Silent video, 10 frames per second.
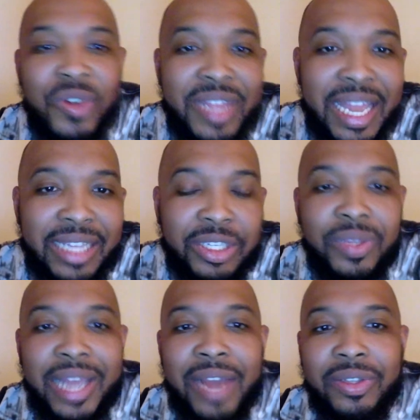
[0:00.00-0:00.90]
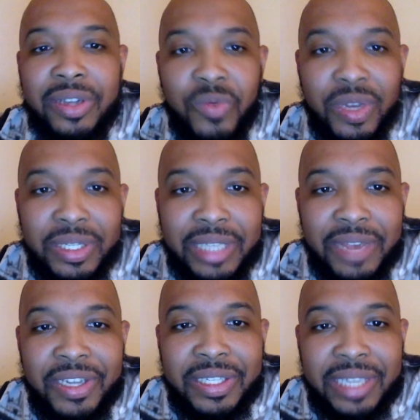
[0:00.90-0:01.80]
on that 2001
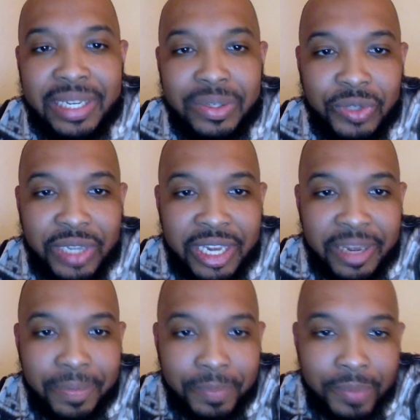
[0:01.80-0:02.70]
76ers team.